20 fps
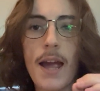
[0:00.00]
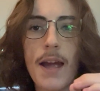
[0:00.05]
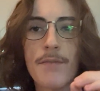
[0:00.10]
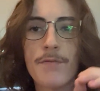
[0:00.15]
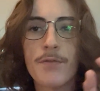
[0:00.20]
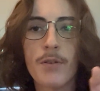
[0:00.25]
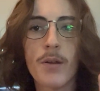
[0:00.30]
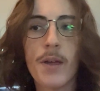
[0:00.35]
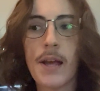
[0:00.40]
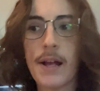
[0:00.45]

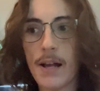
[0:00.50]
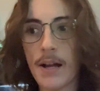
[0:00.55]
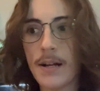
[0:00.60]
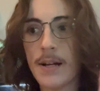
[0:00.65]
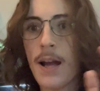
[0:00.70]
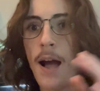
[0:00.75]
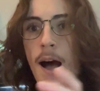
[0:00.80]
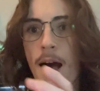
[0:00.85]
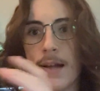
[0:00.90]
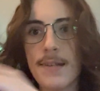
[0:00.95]
for like a
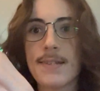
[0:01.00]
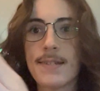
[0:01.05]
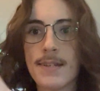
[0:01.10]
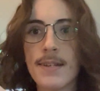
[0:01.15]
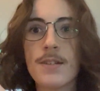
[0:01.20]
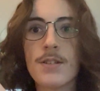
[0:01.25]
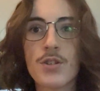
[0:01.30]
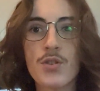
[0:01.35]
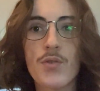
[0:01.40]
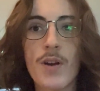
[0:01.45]

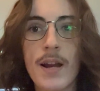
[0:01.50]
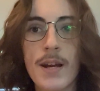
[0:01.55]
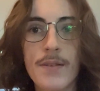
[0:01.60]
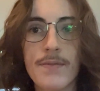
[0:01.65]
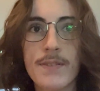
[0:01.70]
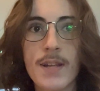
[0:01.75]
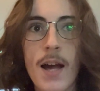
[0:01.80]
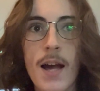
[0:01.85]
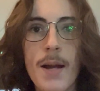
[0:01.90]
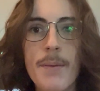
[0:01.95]
constant strain
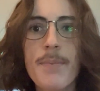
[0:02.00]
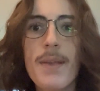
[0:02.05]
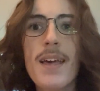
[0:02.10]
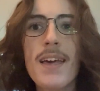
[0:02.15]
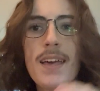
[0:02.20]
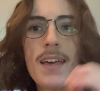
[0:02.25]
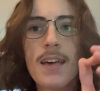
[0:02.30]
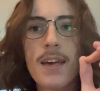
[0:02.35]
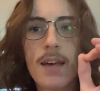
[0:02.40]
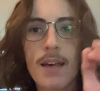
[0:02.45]
of time,
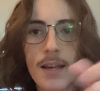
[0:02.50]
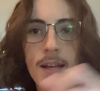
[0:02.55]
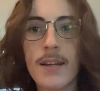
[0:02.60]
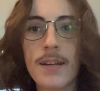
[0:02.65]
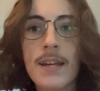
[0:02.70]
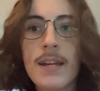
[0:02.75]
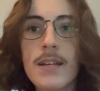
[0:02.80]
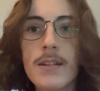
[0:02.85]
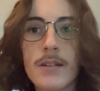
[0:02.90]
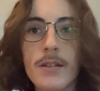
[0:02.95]

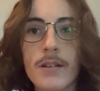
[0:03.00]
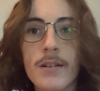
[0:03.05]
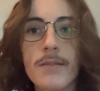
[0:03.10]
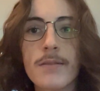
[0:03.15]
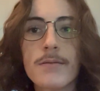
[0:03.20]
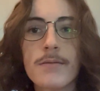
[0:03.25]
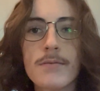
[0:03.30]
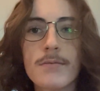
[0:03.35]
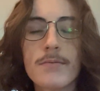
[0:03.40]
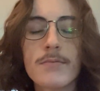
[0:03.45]
heater.
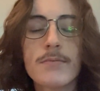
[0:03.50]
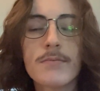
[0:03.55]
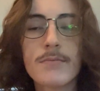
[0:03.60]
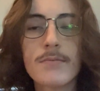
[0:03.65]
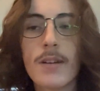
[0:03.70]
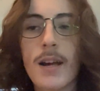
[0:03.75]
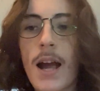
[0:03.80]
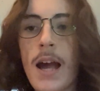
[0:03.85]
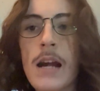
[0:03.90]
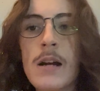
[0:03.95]

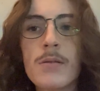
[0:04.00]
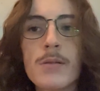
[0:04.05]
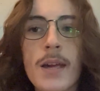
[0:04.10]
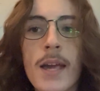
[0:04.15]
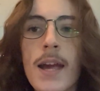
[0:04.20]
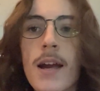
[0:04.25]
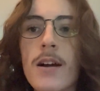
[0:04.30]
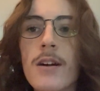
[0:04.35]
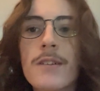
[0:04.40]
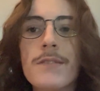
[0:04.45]
I don't
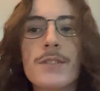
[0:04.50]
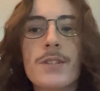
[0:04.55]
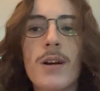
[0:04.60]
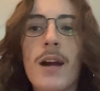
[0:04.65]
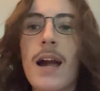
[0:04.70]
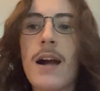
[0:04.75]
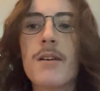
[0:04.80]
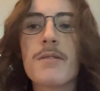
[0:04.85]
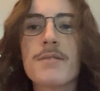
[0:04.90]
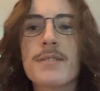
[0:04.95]
care if your
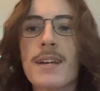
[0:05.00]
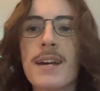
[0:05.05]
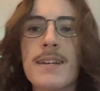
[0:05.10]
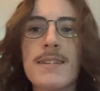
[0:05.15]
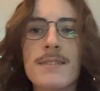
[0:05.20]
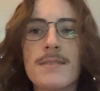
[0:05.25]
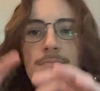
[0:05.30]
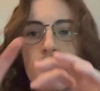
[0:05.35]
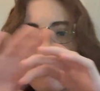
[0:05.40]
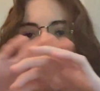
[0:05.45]
house
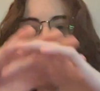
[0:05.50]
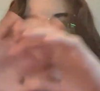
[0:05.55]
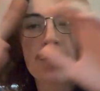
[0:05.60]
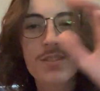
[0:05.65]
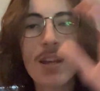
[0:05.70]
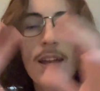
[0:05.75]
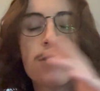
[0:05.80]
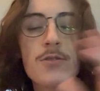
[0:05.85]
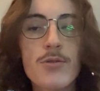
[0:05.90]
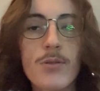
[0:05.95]
has
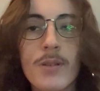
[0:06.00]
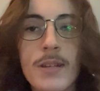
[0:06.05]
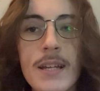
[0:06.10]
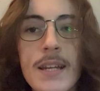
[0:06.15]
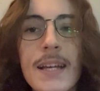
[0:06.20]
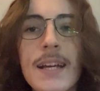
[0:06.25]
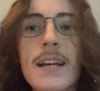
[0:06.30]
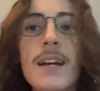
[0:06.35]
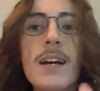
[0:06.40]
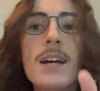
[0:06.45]
central
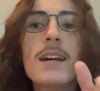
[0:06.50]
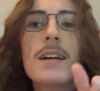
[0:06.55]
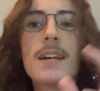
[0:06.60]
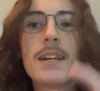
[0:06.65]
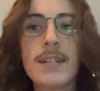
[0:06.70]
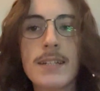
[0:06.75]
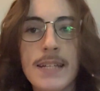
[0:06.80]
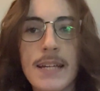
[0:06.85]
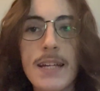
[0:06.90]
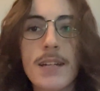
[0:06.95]
heating,
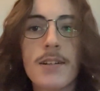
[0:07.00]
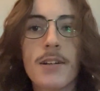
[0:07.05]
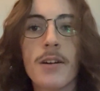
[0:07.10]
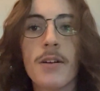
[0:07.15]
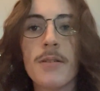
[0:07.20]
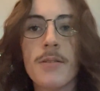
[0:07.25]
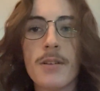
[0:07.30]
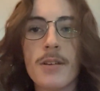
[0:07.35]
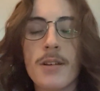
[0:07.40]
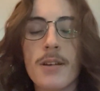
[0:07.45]
heater,
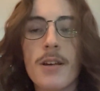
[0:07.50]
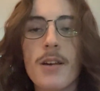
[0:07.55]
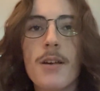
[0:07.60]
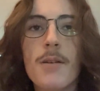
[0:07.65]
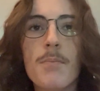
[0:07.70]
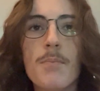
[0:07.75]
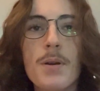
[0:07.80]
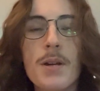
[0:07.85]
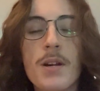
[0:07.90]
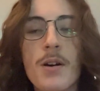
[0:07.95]

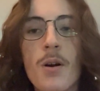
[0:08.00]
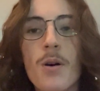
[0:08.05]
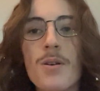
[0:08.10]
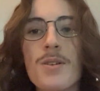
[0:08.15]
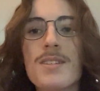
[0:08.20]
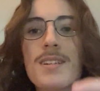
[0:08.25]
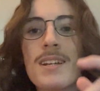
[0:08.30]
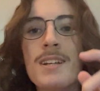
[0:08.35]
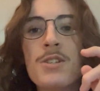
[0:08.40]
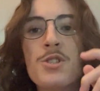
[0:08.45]

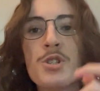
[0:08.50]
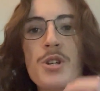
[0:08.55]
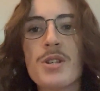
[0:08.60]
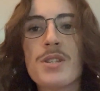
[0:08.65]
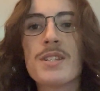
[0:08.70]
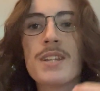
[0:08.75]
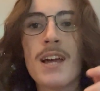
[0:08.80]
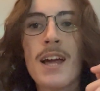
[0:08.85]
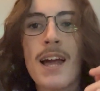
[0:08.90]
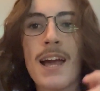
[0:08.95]
because it
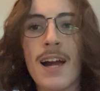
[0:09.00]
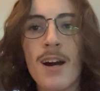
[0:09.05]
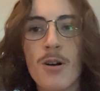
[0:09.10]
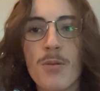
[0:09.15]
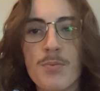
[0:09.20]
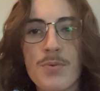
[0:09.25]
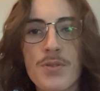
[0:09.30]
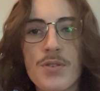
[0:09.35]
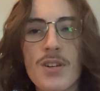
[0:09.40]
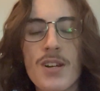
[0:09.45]
just
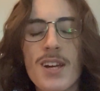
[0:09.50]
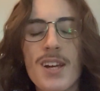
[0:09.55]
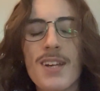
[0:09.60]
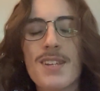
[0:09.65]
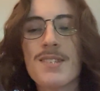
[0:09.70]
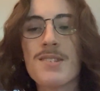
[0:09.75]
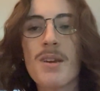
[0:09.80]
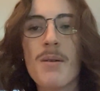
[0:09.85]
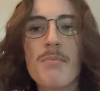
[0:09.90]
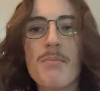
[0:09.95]
helps.
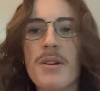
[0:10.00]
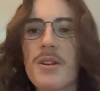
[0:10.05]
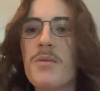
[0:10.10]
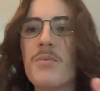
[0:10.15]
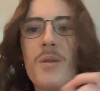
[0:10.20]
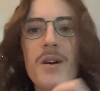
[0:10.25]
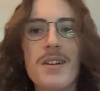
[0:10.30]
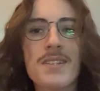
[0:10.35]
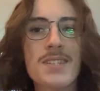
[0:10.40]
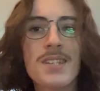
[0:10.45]
Somebody
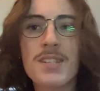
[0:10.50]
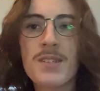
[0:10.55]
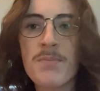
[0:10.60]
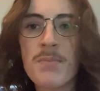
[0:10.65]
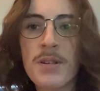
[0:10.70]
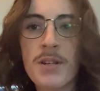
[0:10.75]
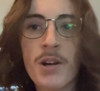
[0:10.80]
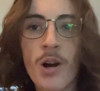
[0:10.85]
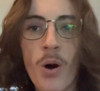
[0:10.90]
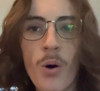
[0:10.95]
wants it to
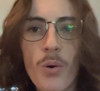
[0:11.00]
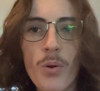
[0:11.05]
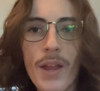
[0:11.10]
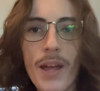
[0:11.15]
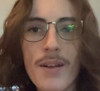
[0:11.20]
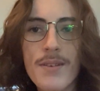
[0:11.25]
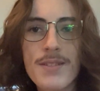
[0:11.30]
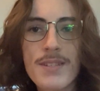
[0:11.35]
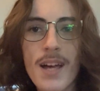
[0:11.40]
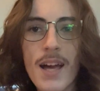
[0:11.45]
be cold
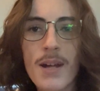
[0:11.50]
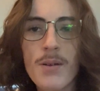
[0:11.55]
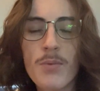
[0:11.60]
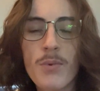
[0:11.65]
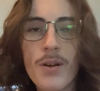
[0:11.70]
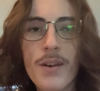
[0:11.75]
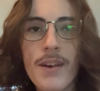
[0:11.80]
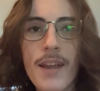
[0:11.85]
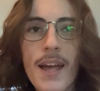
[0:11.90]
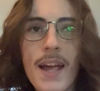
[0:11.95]
outside
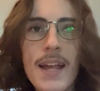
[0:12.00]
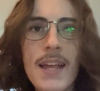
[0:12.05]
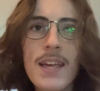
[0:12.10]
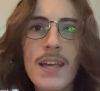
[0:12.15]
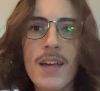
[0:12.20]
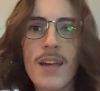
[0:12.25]
one day,